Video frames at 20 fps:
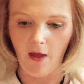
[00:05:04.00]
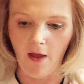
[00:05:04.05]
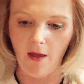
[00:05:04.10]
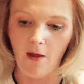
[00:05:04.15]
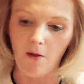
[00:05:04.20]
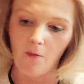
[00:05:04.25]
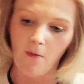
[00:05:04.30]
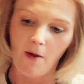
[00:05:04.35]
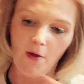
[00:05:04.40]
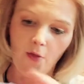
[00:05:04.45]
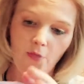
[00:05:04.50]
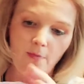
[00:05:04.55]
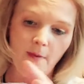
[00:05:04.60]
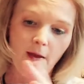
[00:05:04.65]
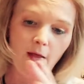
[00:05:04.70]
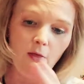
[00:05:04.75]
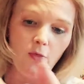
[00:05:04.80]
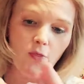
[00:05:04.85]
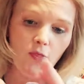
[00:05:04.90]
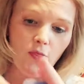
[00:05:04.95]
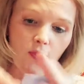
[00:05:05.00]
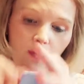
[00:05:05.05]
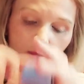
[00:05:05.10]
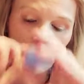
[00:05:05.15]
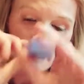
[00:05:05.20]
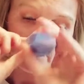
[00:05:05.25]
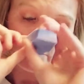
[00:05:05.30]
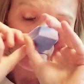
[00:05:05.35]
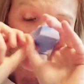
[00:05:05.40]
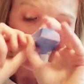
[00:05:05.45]
wax melts,
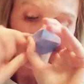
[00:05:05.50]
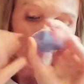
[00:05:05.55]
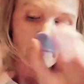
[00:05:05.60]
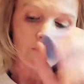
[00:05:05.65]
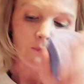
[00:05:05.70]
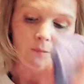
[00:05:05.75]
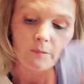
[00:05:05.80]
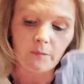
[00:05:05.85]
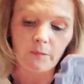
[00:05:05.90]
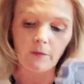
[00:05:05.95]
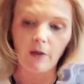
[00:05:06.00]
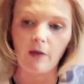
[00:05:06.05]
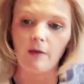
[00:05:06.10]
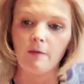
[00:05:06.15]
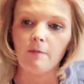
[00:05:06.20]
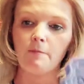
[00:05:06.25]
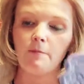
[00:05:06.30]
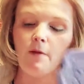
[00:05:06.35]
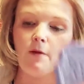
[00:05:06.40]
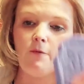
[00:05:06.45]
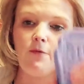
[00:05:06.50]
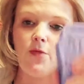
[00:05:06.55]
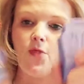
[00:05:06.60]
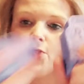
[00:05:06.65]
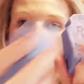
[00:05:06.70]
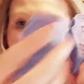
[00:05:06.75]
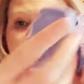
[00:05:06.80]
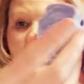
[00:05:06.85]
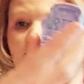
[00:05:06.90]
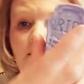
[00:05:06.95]
like both the
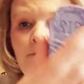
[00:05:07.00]
same.